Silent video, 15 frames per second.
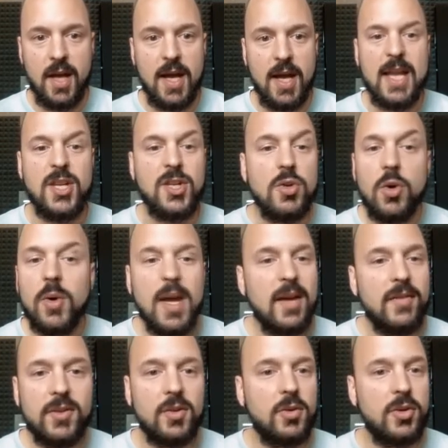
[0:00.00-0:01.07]
Uh, and you don't
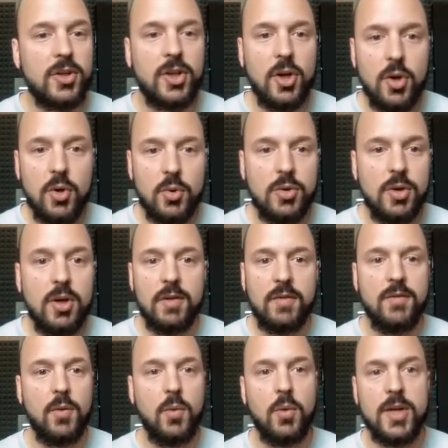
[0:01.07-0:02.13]
have to learn to code
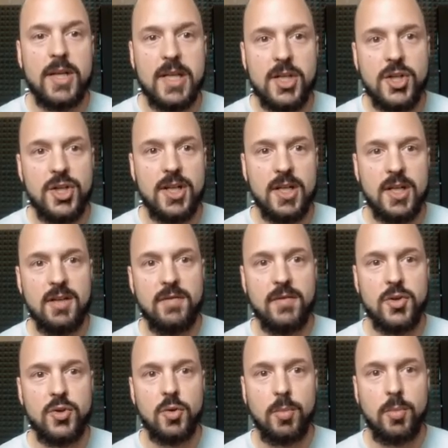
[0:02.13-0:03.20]
for each
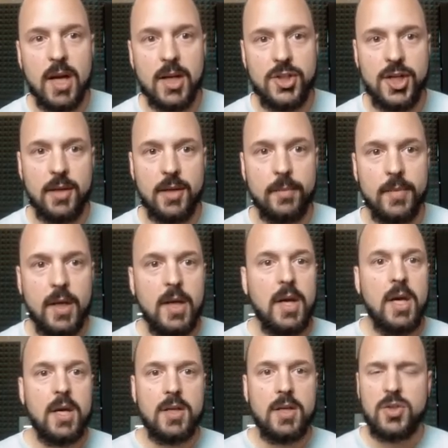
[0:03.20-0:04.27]
individual blockchain.
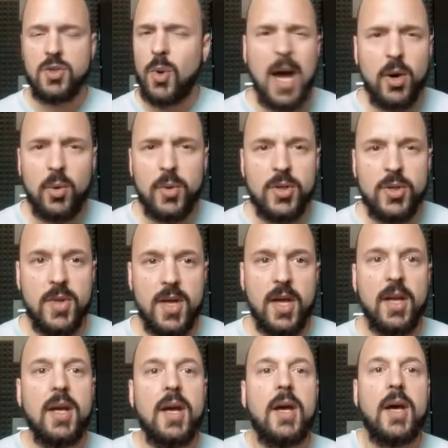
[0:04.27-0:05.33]
So, how do we do
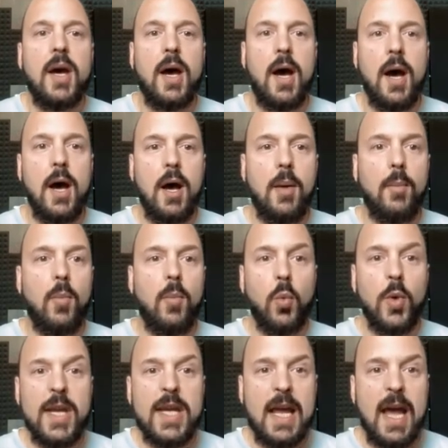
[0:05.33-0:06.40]
that? um,
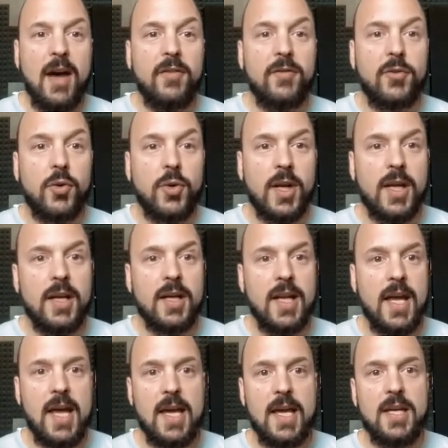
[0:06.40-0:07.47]
we have created
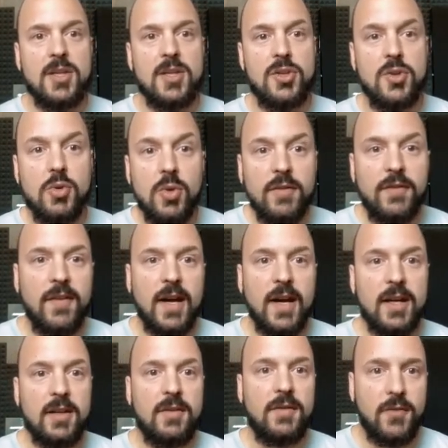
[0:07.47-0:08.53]
a
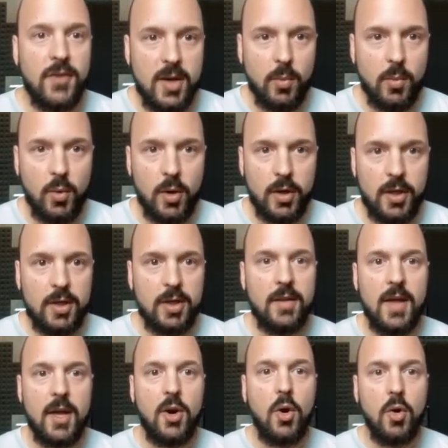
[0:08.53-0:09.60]
unified framework
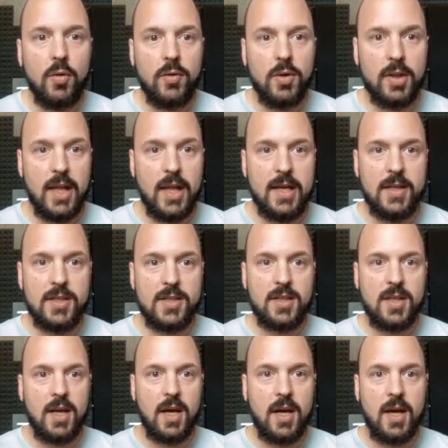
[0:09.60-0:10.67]
that
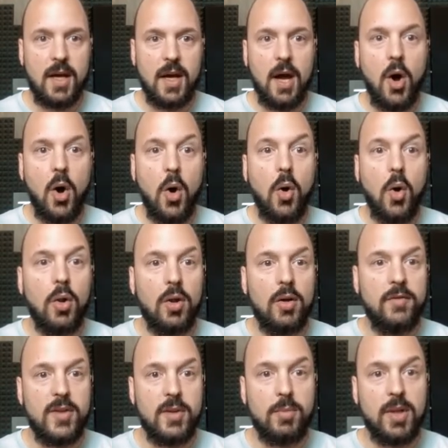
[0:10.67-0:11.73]
overlays uh, all
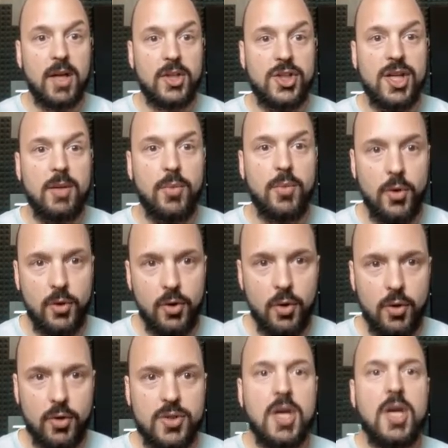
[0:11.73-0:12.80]
of the blockchain
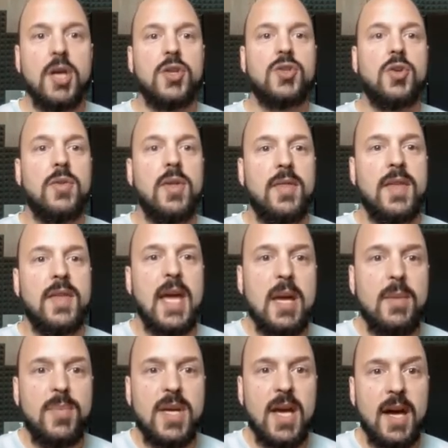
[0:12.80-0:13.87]
protocols so that the
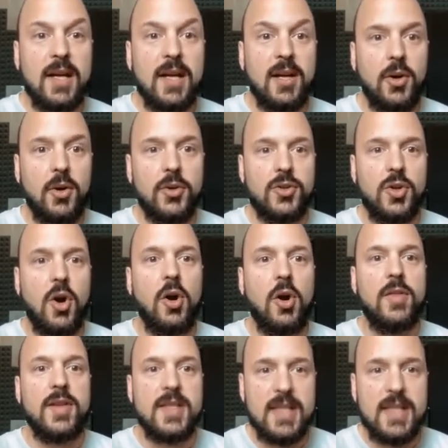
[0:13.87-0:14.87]
API calls are the